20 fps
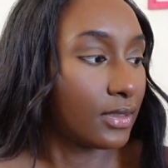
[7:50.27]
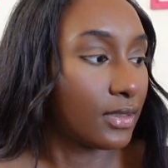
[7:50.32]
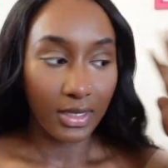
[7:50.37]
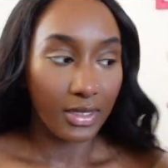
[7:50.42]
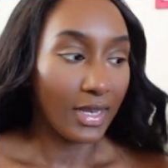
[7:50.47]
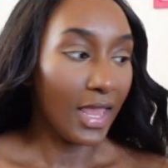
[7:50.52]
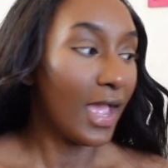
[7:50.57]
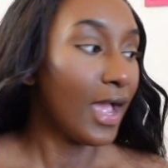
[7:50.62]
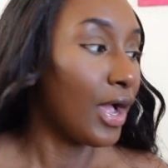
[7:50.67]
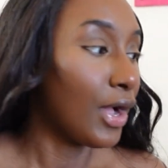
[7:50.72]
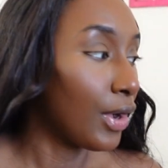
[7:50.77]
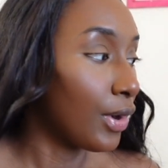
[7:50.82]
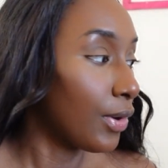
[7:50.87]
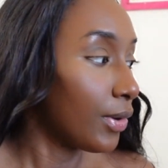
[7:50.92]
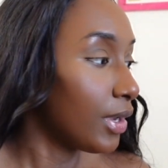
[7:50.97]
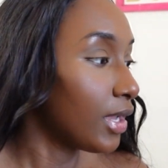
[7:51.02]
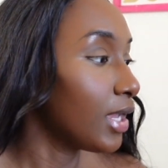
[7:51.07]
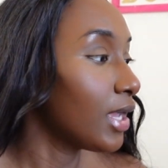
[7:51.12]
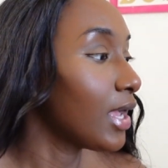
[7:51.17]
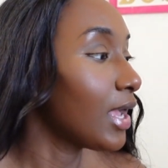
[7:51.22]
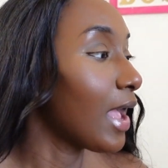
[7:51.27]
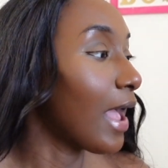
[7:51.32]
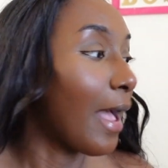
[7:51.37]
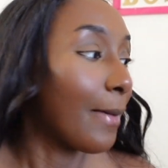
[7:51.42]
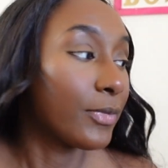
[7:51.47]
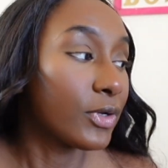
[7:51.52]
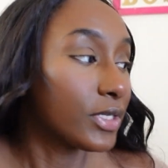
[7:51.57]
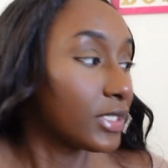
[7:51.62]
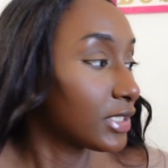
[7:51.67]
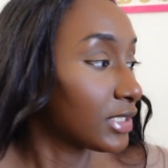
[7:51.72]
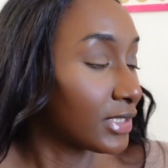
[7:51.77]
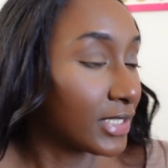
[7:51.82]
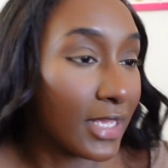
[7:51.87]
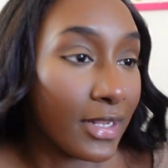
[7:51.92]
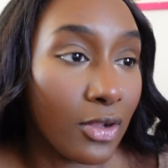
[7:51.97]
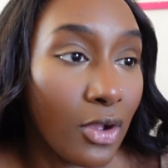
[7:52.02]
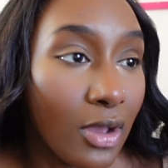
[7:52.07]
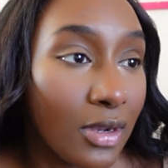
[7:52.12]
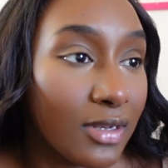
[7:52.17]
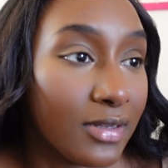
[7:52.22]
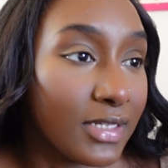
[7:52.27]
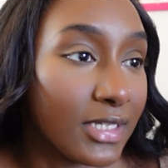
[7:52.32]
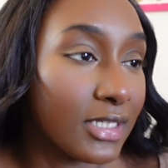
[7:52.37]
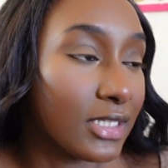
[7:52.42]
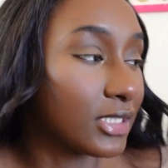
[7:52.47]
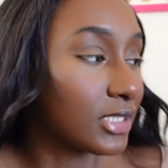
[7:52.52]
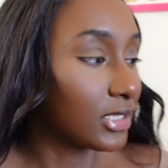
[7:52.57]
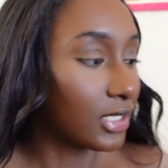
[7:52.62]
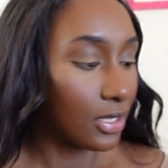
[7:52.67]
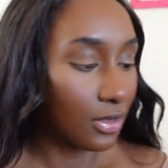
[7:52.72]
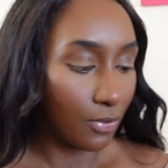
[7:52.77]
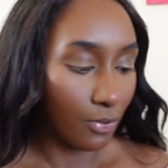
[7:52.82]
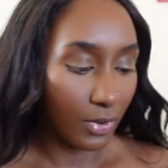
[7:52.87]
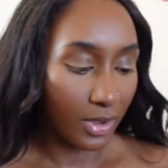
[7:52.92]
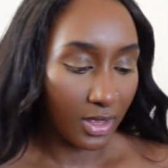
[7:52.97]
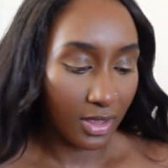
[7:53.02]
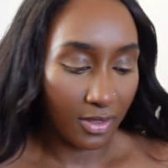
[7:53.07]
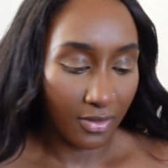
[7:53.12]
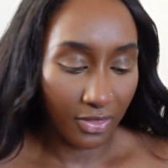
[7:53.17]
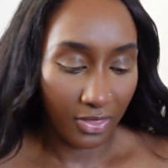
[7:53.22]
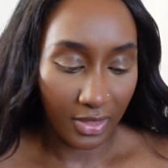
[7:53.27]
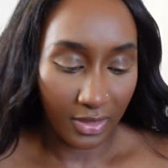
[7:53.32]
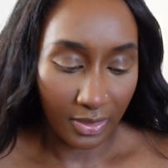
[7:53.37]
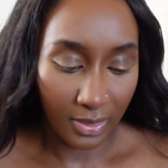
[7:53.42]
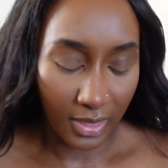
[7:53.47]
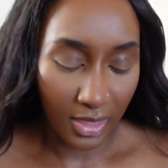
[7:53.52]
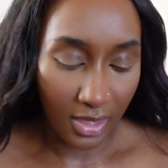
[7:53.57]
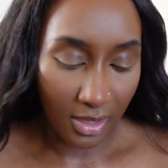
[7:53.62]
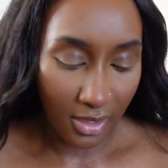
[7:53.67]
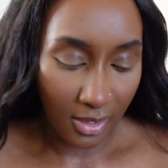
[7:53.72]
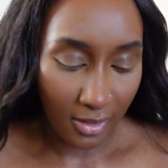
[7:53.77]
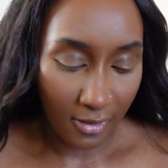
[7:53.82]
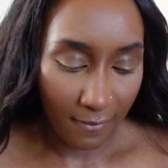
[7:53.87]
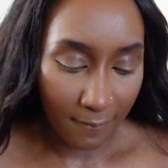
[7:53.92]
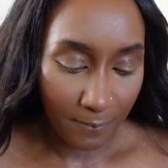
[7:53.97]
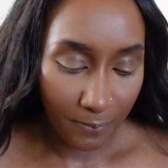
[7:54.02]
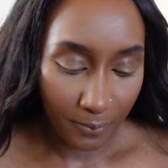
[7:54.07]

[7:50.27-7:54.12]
Now I'm gonna set all of this with the